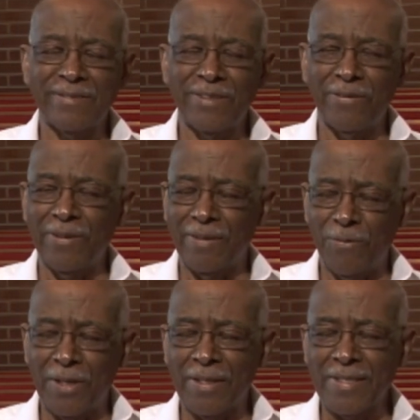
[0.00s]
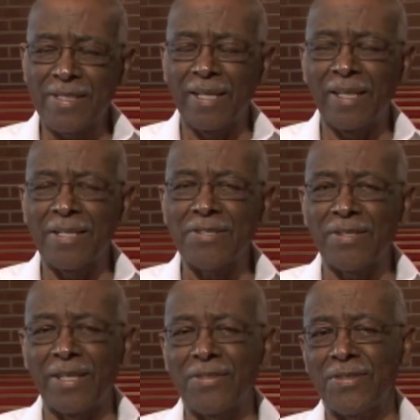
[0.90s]
to one of the state
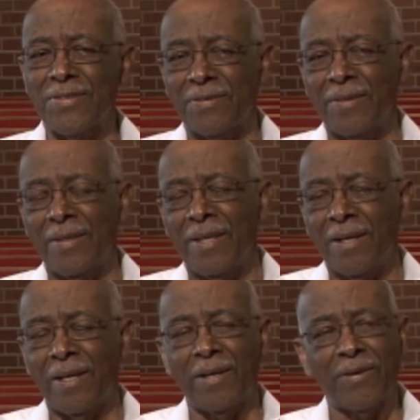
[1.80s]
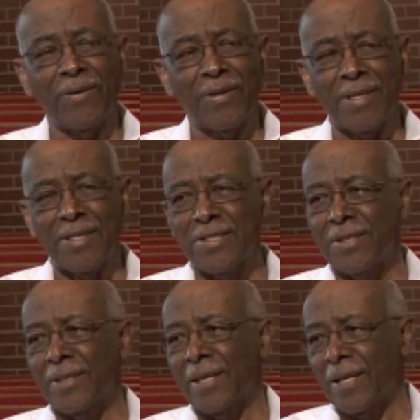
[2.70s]
legislatures earlier this
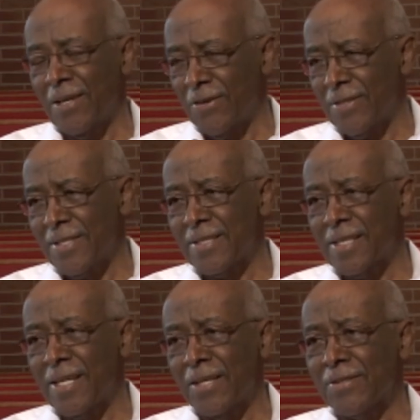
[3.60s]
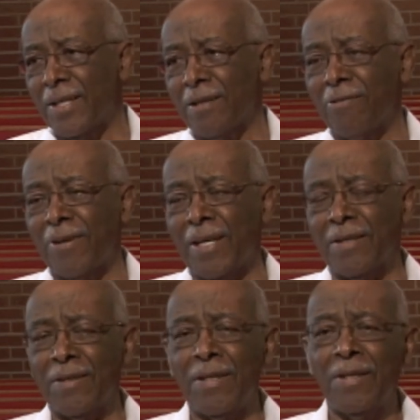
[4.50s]
year, and I got a $160,000 grant
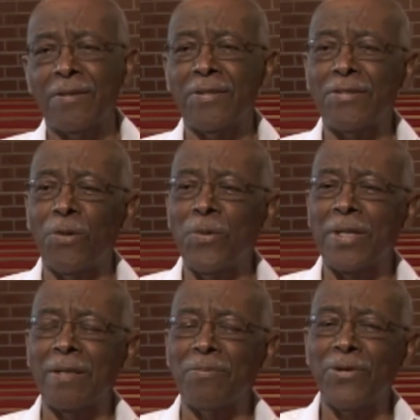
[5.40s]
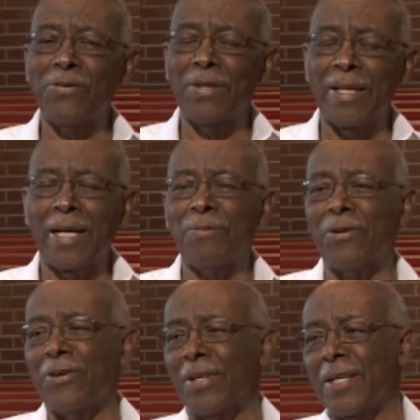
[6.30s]
so we can improve the
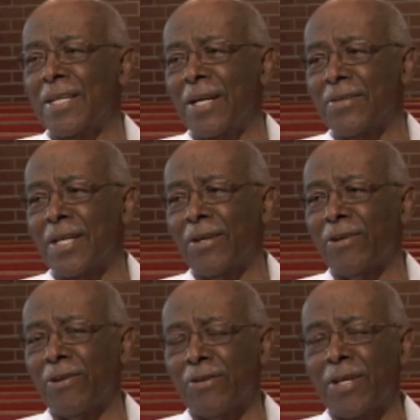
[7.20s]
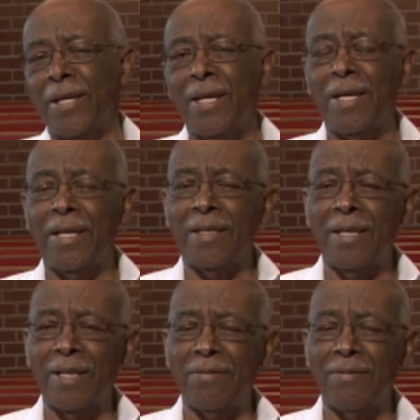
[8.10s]
library in the downtown area. And